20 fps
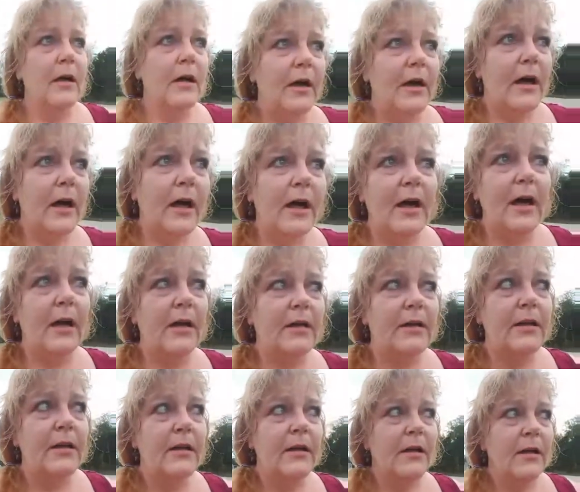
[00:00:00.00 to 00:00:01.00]
And
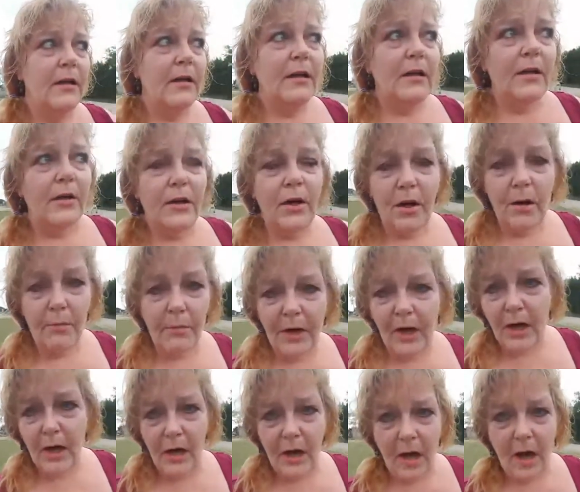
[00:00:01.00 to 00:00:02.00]
you're
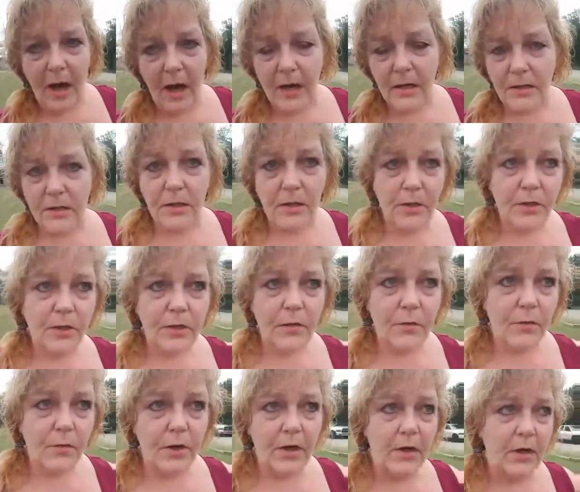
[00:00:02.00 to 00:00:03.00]
being asked to
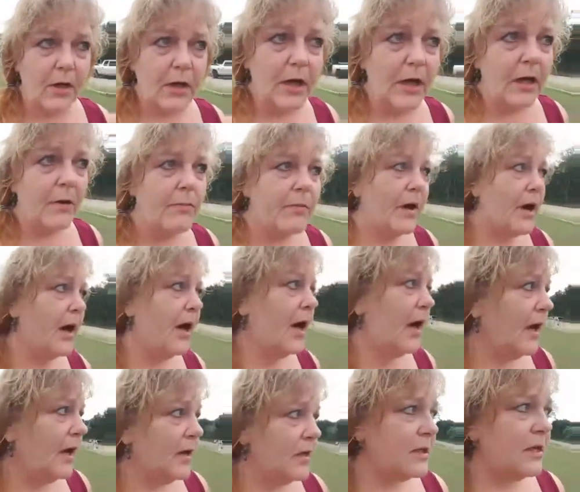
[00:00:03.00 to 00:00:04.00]
really
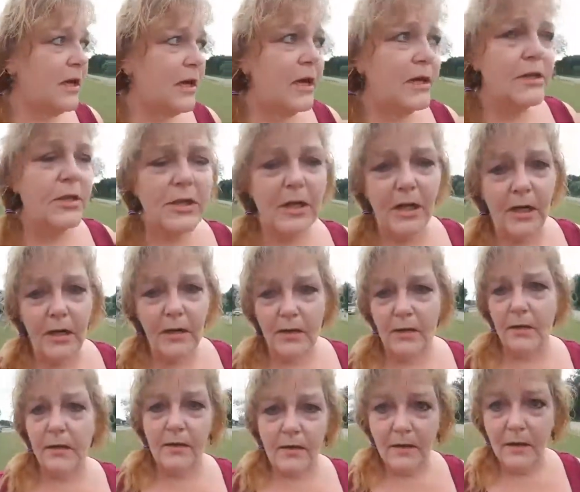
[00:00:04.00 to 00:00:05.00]
pay attention
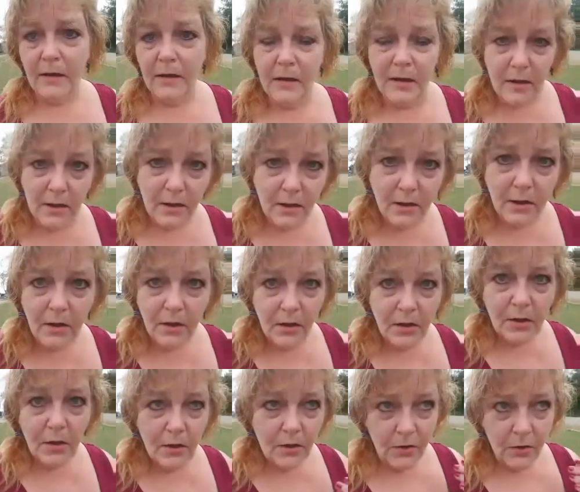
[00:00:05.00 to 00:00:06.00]

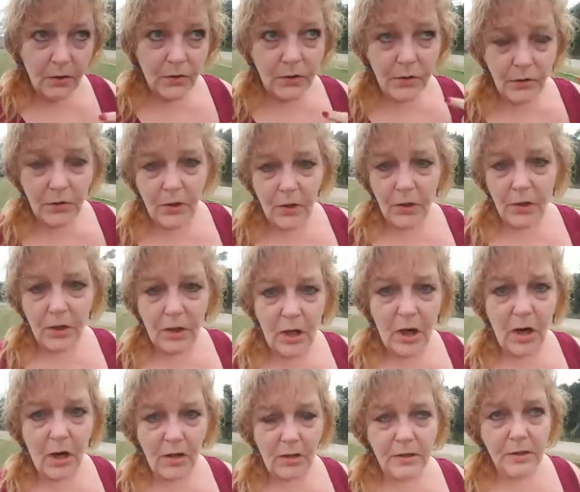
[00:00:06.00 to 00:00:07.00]
to your
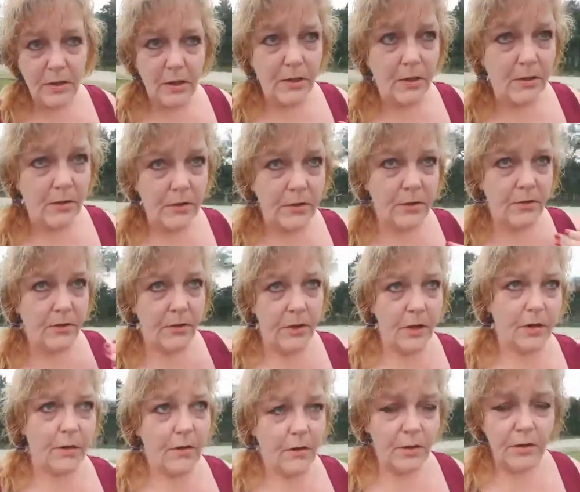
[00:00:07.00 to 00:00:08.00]
thoughts, to
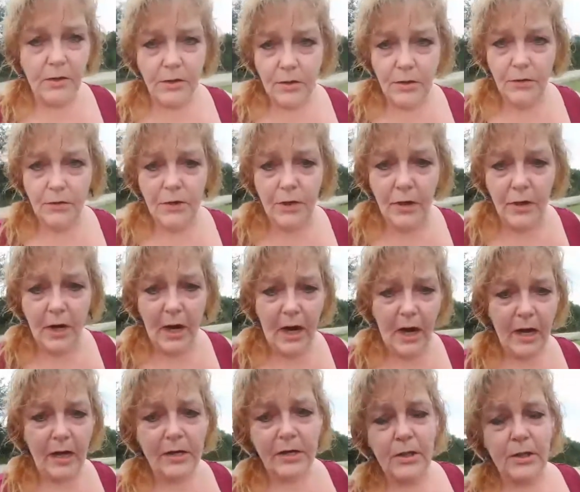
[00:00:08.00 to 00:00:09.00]
your
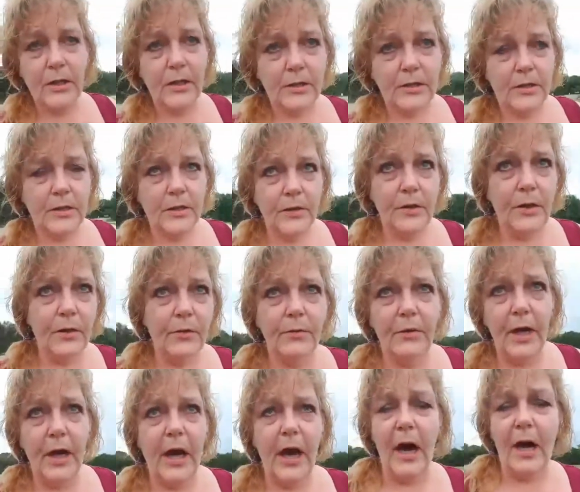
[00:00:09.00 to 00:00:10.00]
actions, to your
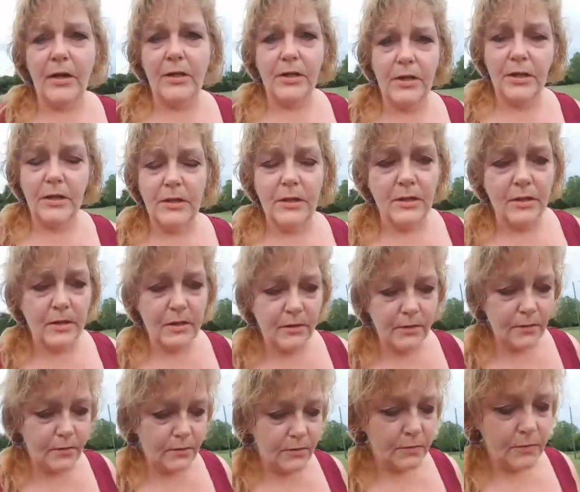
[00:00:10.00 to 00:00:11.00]
reactions,
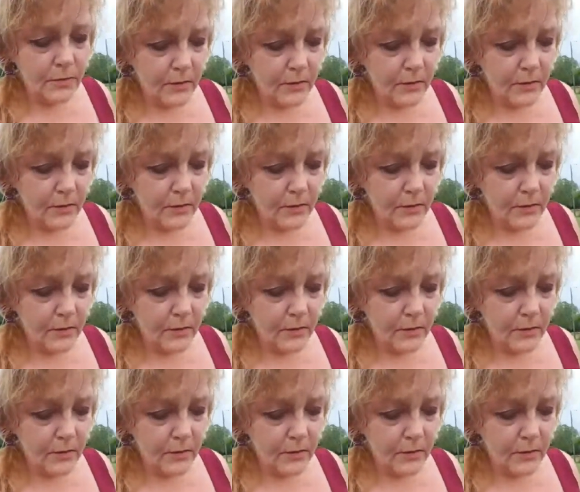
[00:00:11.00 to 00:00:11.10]
to